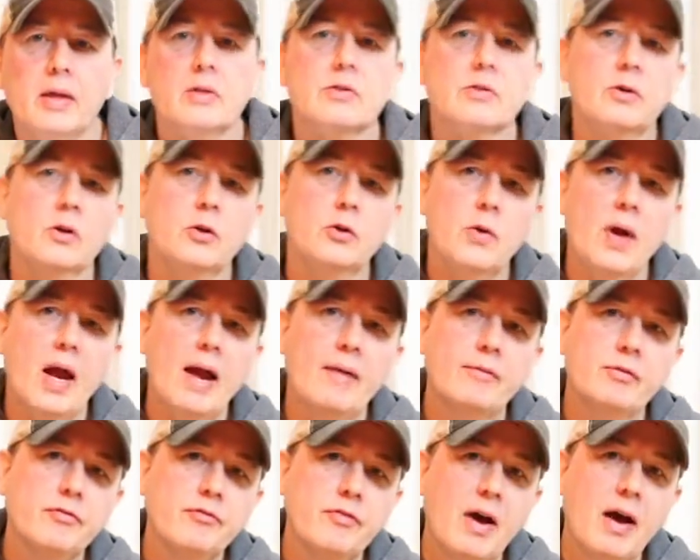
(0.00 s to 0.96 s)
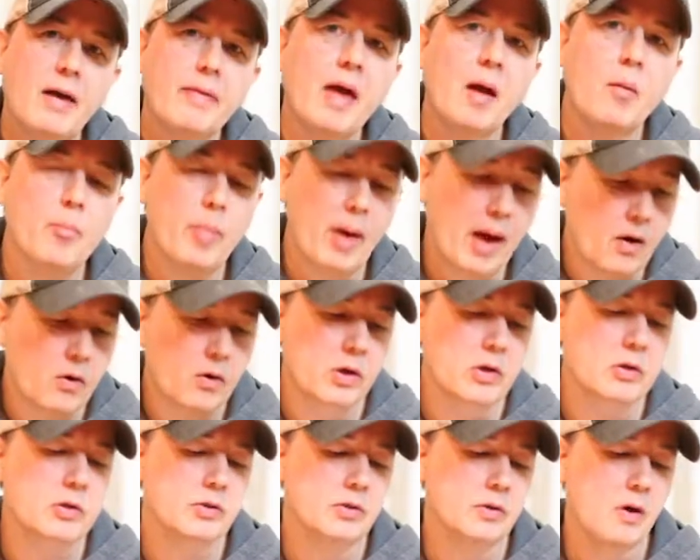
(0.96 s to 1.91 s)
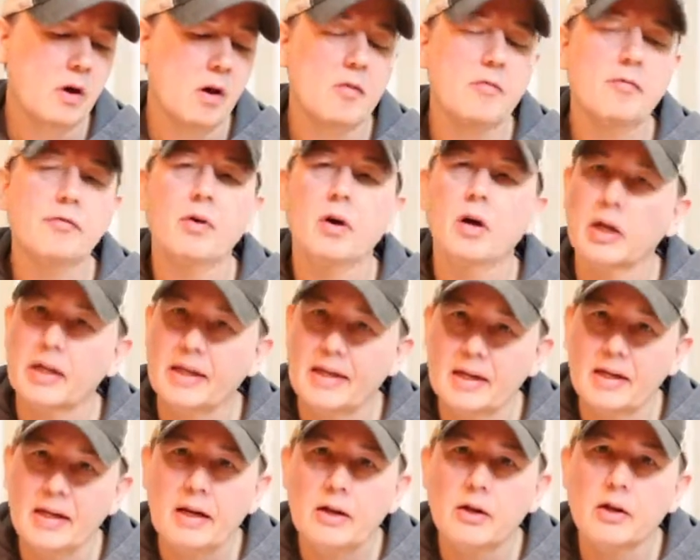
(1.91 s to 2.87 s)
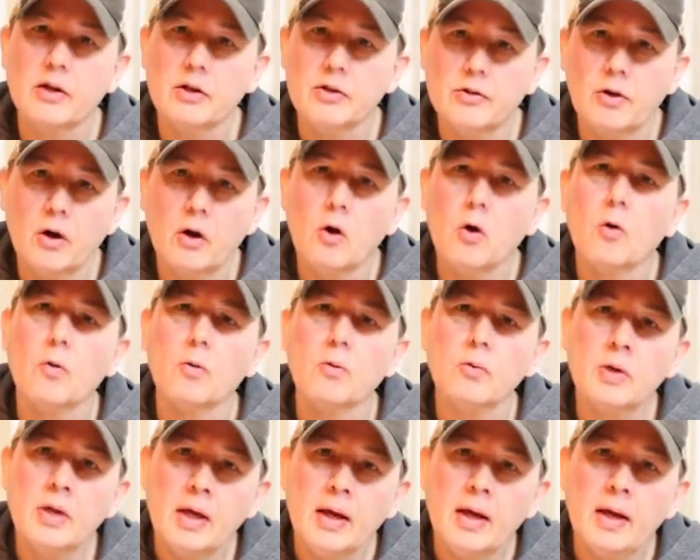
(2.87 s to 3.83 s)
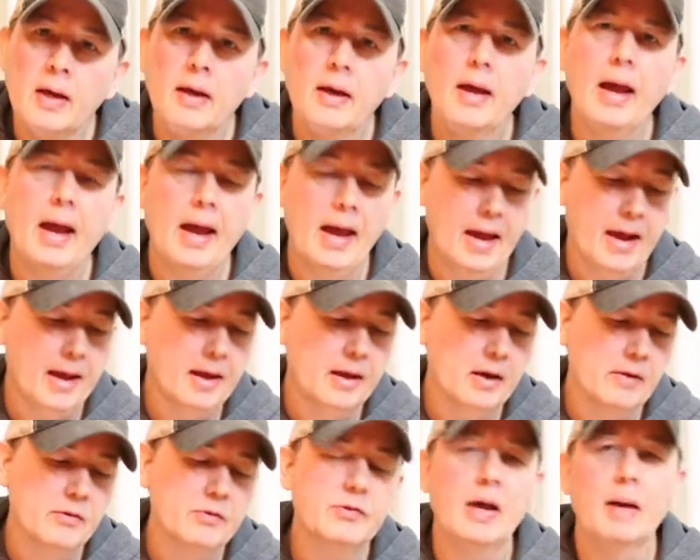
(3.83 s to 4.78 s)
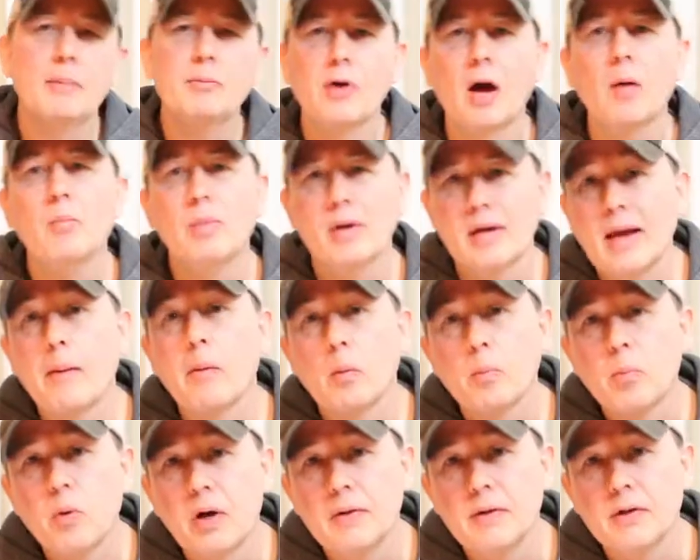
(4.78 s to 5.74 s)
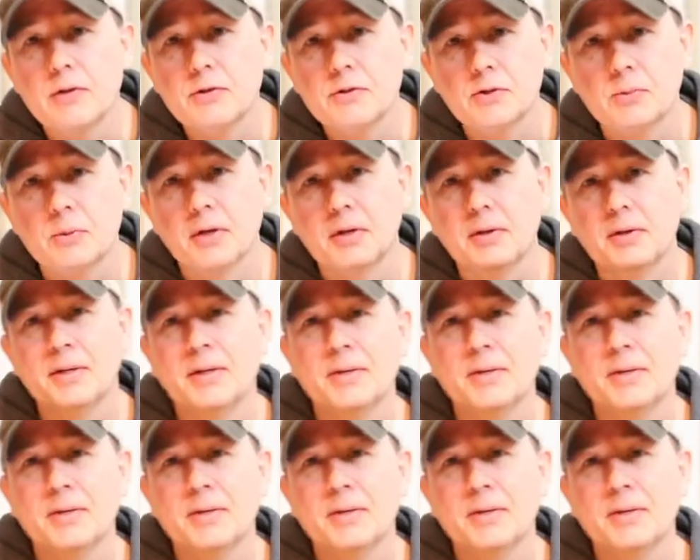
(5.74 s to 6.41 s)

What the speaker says: So you have to find that balance of getting a good tone and at the same time being able to play the instrument.